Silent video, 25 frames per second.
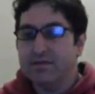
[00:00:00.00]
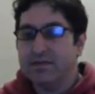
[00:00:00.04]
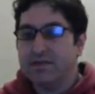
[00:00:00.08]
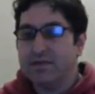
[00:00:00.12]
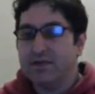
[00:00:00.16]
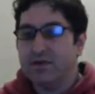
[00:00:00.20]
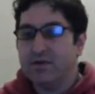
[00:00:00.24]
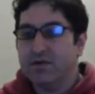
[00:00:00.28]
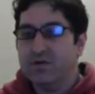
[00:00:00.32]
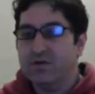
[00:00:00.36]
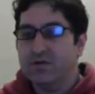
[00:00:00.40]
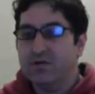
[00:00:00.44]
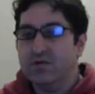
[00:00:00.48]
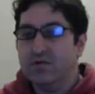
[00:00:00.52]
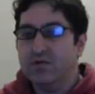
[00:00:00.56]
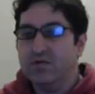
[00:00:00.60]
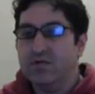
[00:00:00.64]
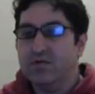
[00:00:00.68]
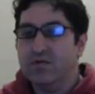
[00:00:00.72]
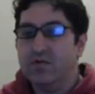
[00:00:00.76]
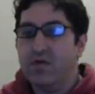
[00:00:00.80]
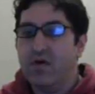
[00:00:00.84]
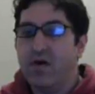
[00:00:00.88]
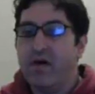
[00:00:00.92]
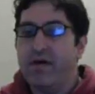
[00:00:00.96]
So
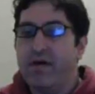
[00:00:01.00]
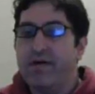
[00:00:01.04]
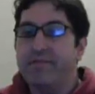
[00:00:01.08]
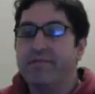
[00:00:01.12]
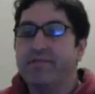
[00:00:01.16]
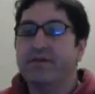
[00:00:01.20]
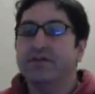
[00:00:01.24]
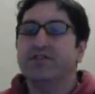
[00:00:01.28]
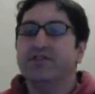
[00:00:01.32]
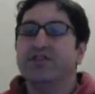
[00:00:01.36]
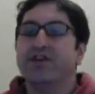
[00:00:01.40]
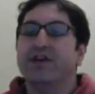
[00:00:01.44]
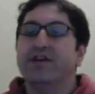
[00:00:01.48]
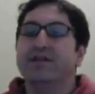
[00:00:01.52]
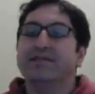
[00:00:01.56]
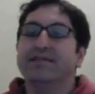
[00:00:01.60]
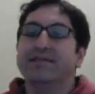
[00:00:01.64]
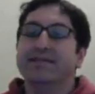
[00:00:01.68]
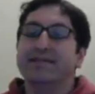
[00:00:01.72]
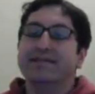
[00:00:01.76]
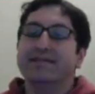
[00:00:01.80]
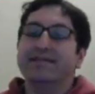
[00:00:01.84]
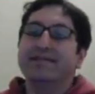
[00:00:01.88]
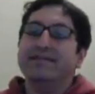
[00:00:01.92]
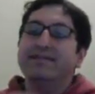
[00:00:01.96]
the
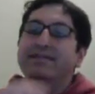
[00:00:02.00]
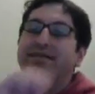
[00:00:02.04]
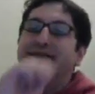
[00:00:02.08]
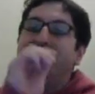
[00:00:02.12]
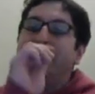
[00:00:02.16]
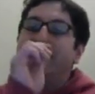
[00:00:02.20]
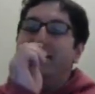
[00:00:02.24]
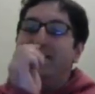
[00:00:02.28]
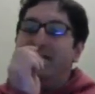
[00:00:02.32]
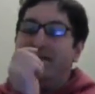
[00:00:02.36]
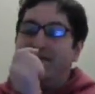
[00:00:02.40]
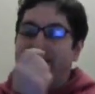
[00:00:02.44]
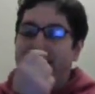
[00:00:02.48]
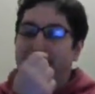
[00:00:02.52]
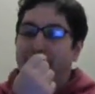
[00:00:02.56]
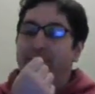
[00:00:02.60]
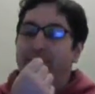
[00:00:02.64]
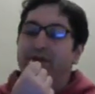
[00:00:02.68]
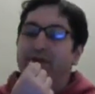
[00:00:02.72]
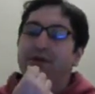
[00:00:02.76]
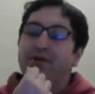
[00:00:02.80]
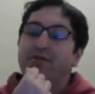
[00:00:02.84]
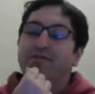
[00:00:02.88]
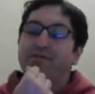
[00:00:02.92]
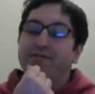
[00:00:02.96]
chance is
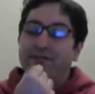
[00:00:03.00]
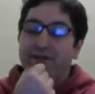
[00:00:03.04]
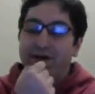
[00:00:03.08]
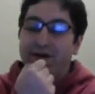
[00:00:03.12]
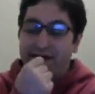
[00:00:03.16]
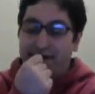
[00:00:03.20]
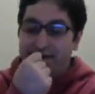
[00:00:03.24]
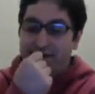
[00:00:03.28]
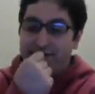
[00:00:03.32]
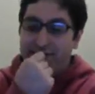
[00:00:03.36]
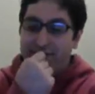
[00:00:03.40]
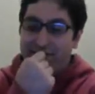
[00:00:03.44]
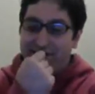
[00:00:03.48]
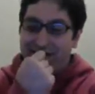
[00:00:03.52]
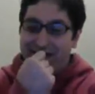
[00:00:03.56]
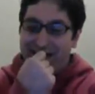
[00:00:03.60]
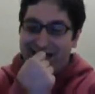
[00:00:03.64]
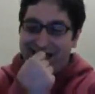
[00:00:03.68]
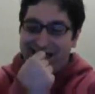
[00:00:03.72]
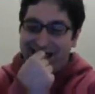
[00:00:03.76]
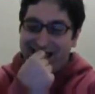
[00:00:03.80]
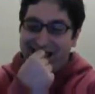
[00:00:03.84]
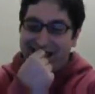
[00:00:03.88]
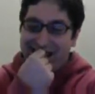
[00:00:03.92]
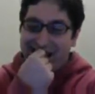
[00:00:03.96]
005.
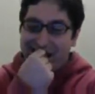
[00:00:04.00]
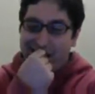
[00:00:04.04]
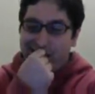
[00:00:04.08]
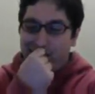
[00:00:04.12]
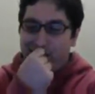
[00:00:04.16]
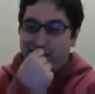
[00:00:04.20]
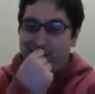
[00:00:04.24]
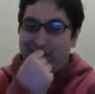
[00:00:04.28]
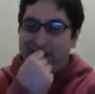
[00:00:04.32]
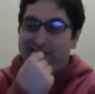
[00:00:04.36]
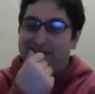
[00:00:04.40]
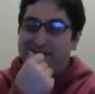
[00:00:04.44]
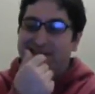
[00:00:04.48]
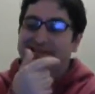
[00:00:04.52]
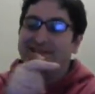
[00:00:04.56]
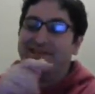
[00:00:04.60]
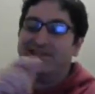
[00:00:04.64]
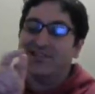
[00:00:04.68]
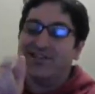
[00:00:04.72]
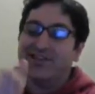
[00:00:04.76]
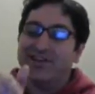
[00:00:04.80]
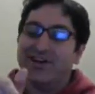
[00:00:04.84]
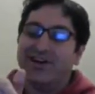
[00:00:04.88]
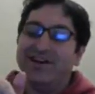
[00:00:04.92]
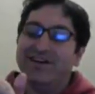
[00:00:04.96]
But
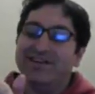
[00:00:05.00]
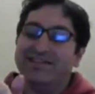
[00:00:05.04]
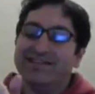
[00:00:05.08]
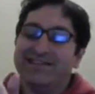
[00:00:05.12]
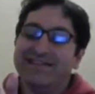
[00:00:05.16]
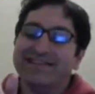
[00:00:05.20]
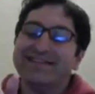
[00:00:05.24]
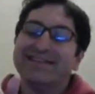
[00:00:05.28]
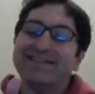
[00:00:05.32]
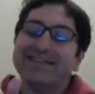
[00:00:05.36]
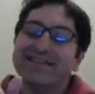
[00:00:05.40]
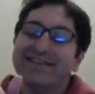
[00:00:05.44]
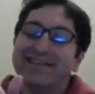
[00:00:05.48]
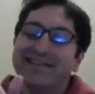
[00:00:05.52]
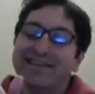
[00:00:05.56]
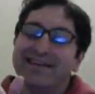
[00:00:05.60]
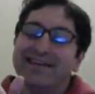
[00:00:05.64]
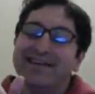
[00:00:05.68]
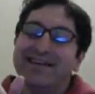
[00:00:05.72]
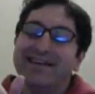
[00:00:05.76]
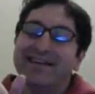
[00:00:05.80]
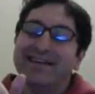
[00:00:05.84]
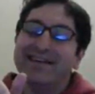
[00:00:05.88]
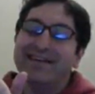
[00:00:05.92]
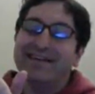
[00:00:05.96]
the chance,
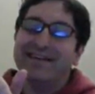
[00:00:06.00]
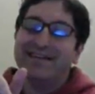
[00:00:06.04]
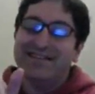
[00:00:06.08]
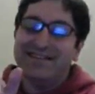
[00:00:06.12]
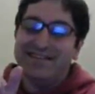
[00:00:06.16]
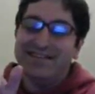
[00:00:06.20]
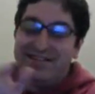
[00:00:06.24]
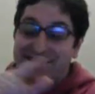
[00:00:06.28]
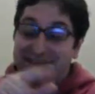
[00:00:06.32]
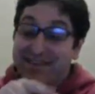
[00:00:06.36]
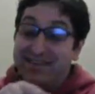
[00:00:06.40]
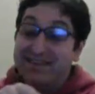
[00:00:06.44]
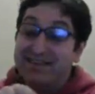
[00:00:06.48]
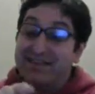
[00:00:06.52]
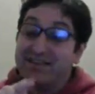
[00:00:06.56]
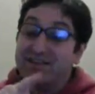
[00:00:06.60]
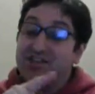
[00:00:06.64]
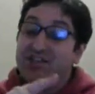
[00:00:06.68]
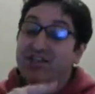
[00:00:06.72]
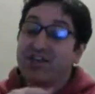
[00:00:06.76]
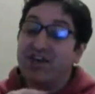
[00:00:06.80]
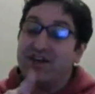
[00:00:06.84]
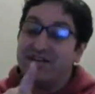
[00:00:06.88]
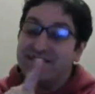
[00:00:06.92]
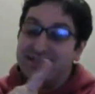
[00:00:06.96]
you see, the
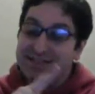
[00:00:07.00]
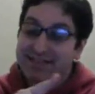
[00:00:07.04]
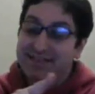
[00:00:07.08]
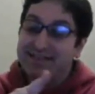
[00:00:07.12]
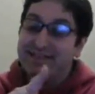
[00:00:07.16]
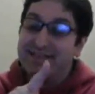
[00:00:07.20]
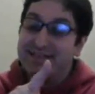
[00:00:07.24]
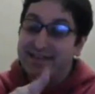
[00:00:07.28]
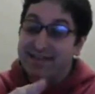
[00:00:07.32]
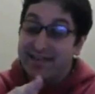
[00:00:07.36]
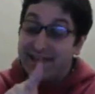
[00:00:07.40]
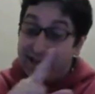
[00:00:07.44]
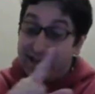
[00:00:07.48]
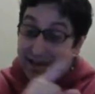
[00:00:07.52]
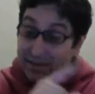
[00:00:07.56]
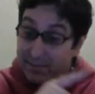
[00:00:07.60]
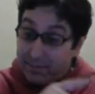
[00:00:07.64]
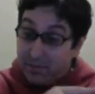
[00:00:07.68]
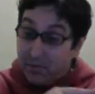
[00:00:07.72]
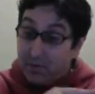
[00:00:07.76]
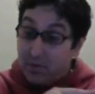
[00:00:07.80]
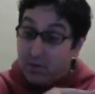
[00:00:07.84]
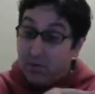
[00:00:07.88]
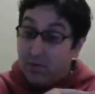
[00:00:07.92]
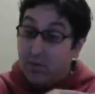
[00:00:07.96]
chance in the gear
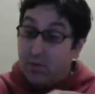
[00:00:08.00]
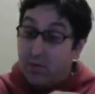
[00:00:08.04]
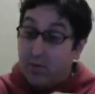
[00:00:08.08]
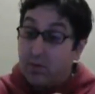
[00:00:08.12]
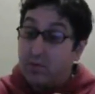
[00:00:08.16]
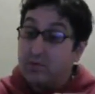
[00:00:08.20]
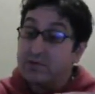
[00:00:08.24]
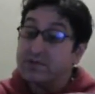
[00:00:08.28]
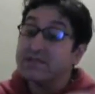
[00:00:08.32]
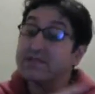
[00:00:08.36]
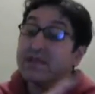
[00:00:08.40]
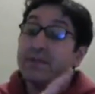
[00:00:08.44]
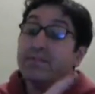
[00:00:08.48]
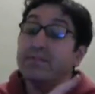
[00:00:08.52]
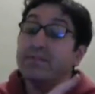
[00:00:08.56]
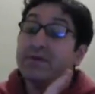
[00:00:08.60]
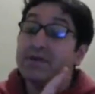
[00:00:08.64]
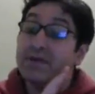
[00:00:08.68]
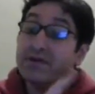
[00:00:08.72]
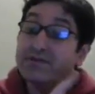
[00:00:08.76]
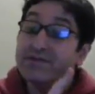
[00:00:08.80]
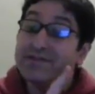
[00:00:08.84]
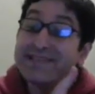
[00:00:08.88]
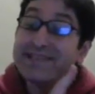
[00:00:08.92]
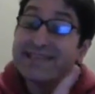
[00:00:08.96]
pool was
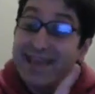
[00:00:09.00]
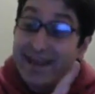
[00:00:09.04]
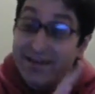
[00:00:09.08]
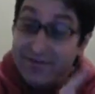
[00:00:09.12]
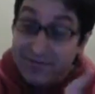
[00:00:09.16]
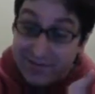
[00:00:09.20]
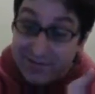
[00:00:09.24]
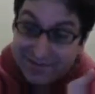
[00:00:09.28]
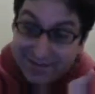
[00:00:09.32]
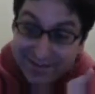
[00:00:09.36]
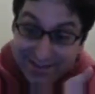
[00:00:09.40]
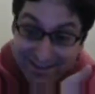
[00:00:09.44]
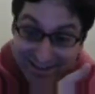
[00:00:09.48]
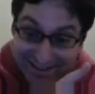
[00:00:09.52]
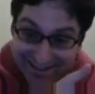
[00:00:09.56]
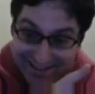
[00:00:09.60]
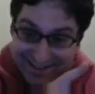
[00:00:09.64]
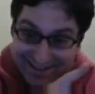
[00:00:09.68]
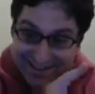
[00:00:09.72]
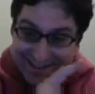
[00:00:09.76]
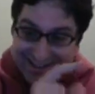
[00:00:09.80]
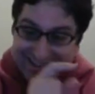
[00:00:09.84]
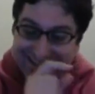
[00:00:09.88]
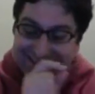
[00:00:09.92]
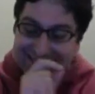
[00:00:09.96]
007.
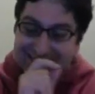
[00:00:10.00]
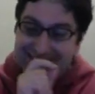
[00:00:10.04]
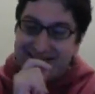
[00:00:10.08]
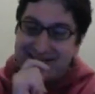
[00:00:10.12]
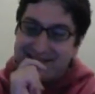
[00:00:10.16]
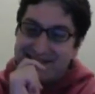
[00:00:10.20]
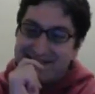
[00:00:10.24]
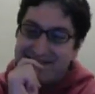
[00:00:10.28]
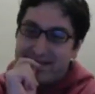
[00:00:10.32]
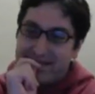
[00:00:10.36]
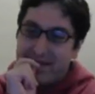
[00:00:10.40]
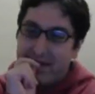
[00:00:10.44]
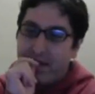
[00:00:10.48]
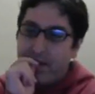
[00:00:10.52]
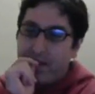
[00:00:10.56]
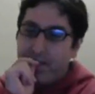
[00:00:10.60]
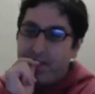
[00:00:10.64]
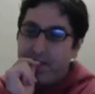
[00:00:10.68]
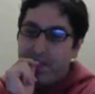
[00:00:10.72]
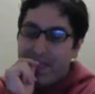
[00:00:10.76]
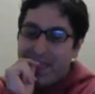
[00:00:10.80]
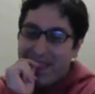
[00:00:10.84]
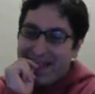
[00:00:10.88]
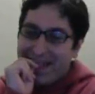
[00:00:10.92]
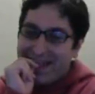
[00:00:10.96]
So
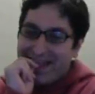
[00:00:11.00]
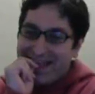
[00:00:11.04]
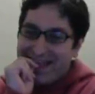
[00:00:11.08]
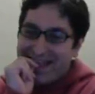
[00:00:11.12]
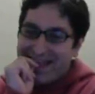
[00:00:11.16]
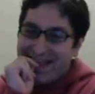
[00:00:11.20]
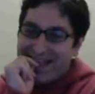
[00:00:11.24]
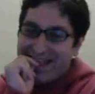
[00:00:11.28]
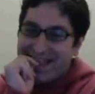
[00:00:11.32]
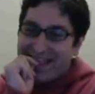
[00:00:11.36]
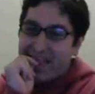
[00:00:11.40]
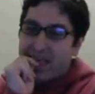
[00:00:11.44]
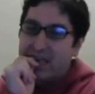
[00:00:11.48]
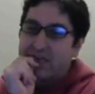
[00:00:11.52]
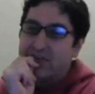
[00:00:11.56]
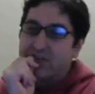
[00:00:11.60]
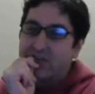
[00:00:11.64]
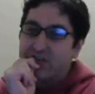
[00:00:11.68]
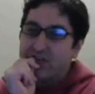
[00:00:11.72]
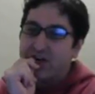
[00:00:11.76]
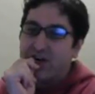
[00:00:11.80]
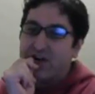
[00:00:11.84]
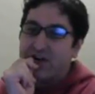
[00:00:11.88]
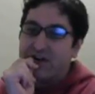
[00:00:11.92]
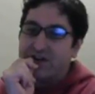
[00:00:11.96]
the
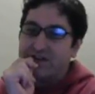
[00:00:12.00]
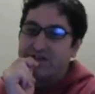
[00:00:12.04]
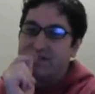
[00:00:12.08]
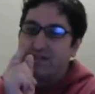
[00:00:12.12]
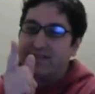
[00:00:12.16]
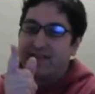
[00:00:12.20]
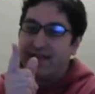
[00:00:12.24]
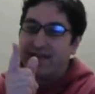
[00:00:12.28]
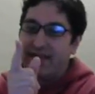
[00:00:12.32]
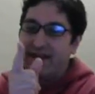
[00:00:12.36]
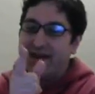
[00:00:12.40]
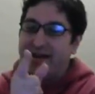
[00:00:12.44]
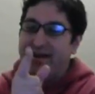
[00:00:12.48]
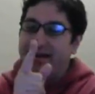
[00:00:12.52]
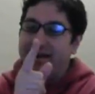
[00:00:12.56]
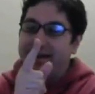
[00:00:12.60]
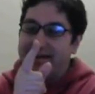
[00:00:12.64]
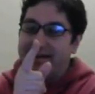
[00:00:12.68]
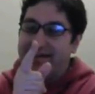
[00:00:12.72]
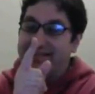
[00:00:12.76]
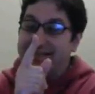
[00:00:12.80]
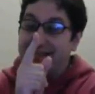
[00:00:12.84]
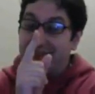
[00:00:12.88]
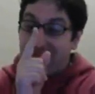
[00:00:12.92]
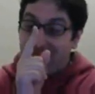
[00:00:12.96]
chance here
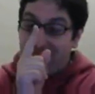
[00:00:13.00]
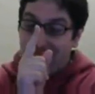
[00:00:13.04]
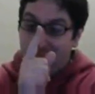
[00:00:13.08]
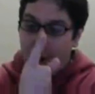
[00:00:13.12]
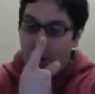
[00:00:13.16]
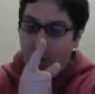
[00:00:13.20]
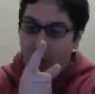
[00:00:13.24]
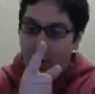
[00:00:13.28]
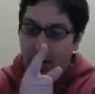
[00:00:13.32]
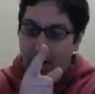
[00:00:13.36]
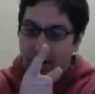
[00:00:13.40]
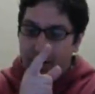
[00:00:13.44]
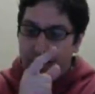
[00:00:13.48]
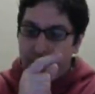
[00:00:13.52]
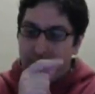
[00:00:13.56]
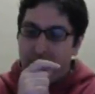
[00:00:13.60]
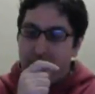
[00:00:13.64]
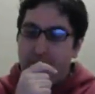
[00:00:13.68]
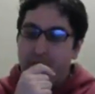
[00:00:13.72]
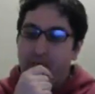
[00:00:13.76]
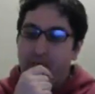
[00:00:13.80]
is lower.